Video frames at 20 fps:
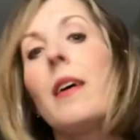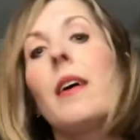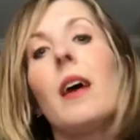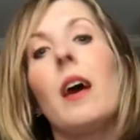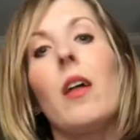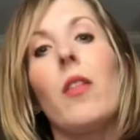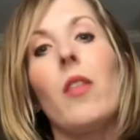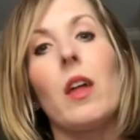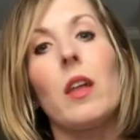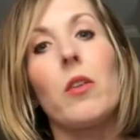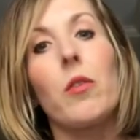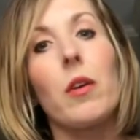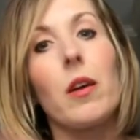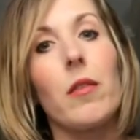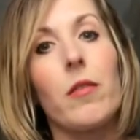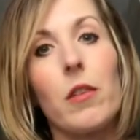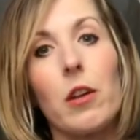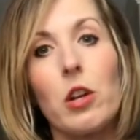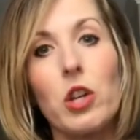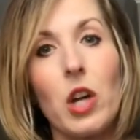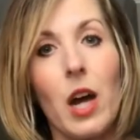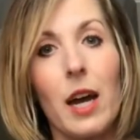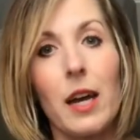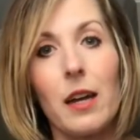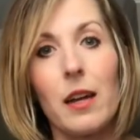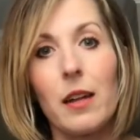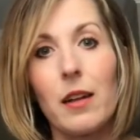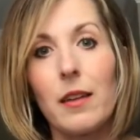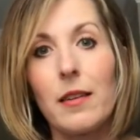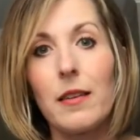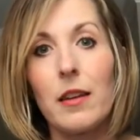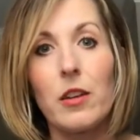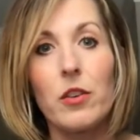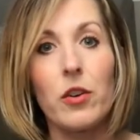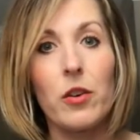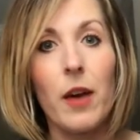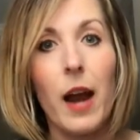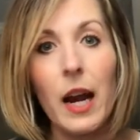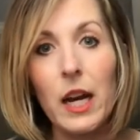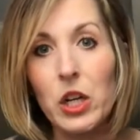and then you give your child a
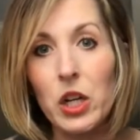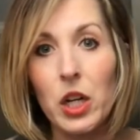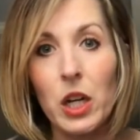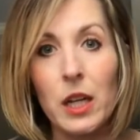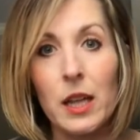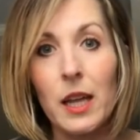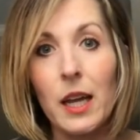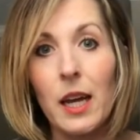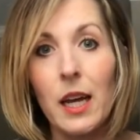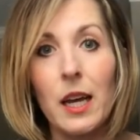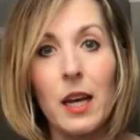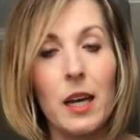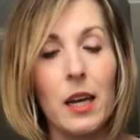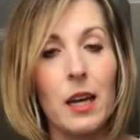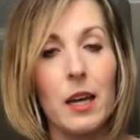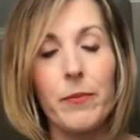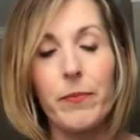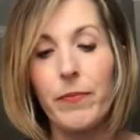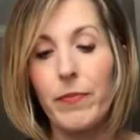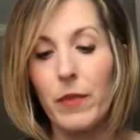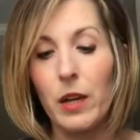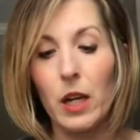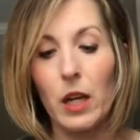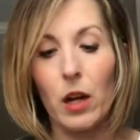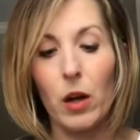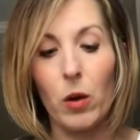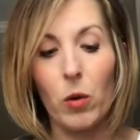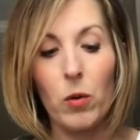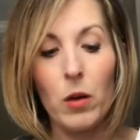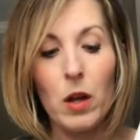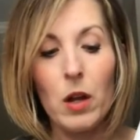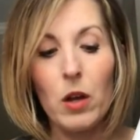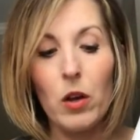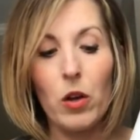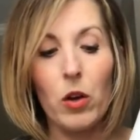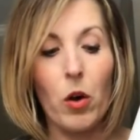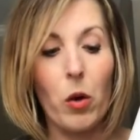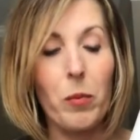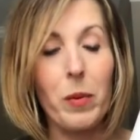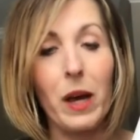direction like,
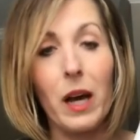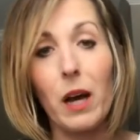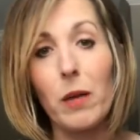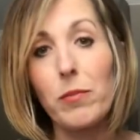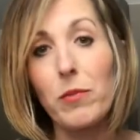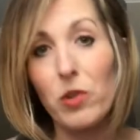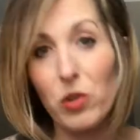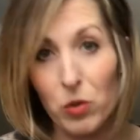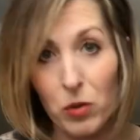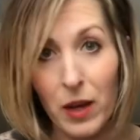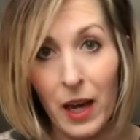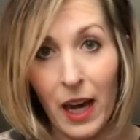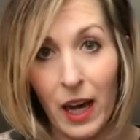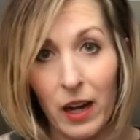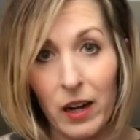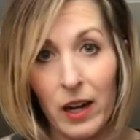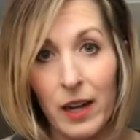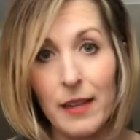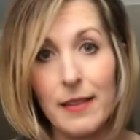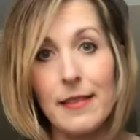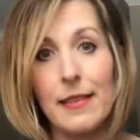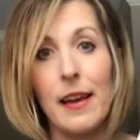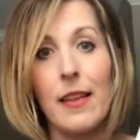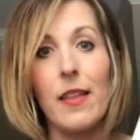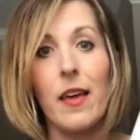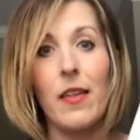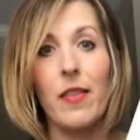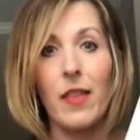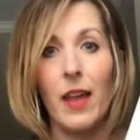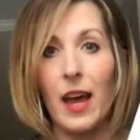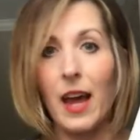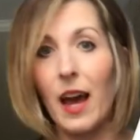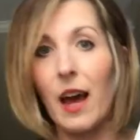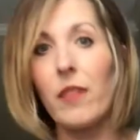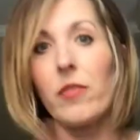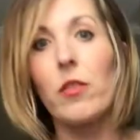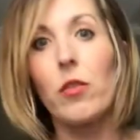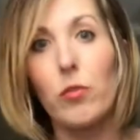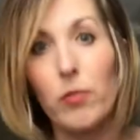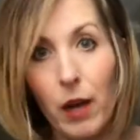go pick up 2 carrots, and then they have
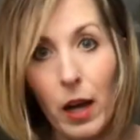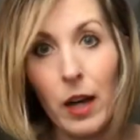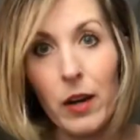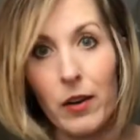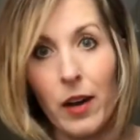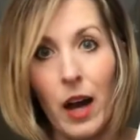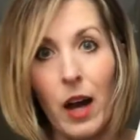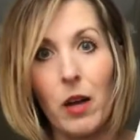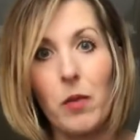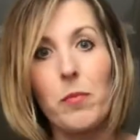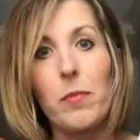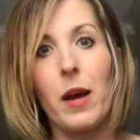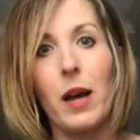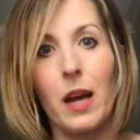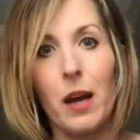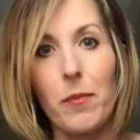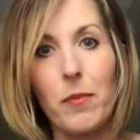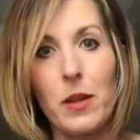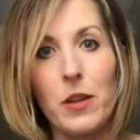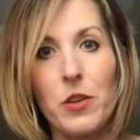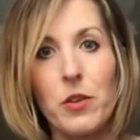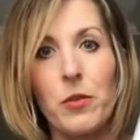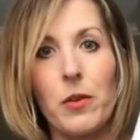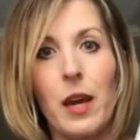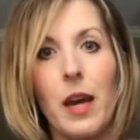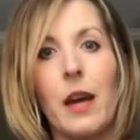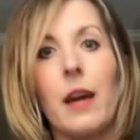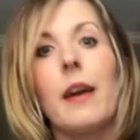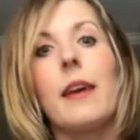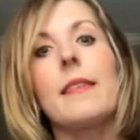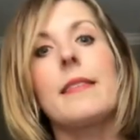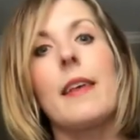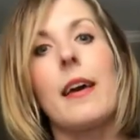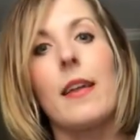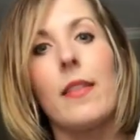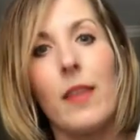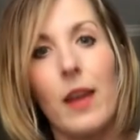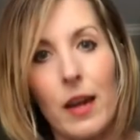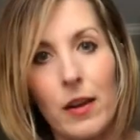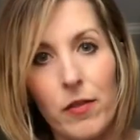to run around, pick up the 2 carrots,
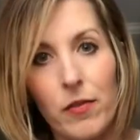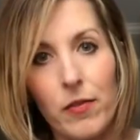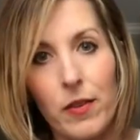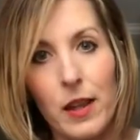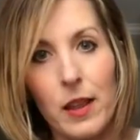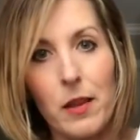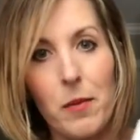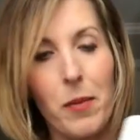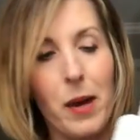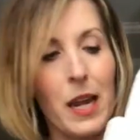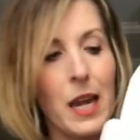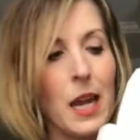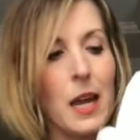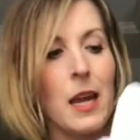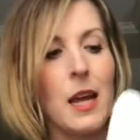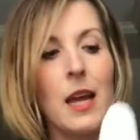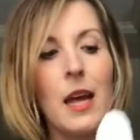and then feed the bunny.